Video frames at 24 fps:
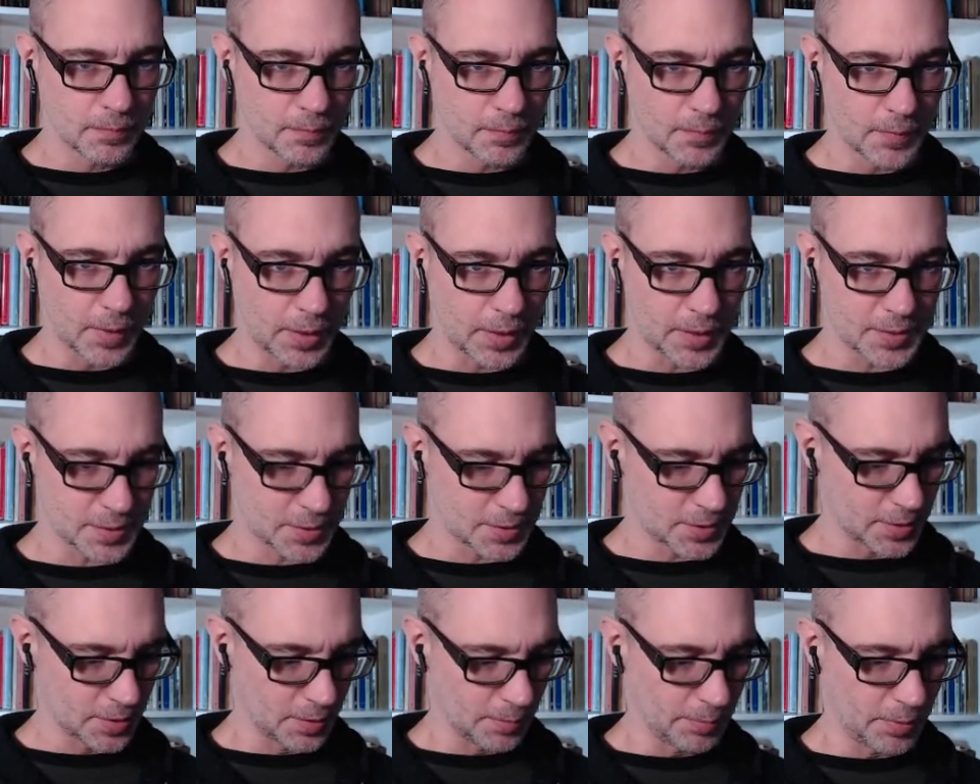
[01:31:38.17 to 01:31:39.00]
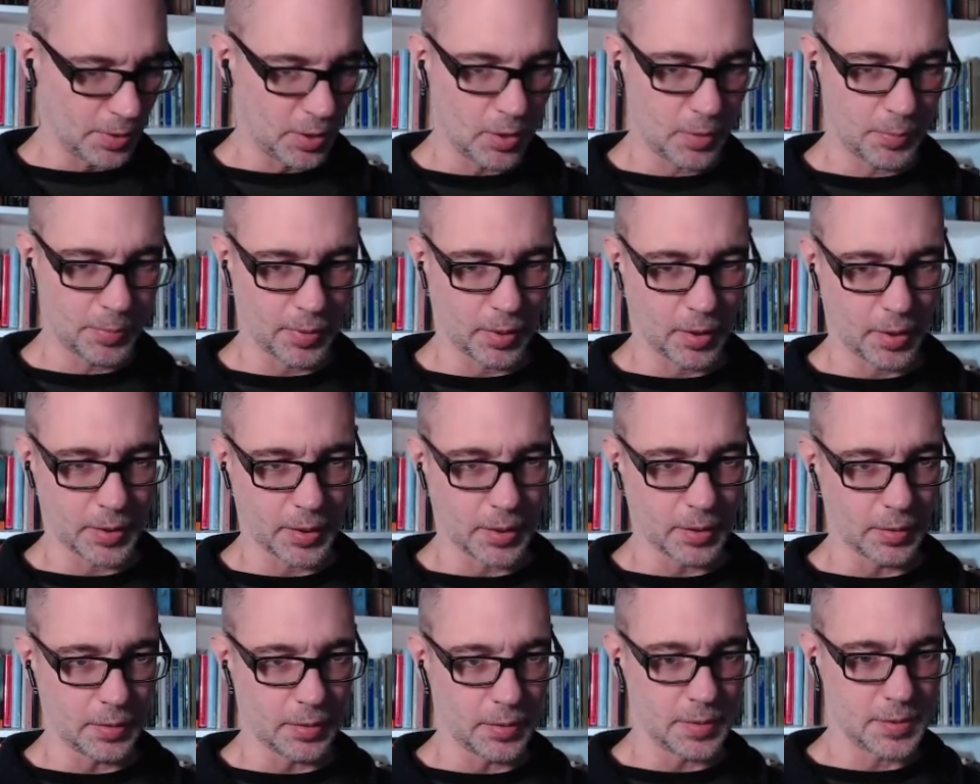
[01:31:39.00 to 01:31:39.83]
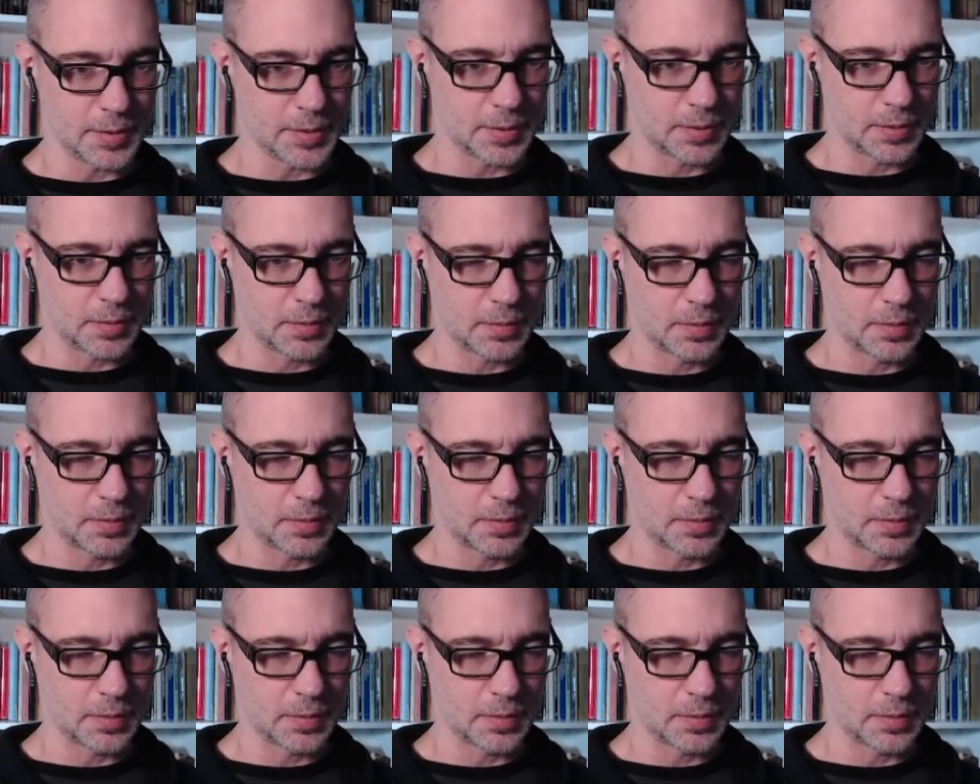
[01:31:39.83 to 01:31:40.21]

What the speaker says: I guess it's in the ballpark at least.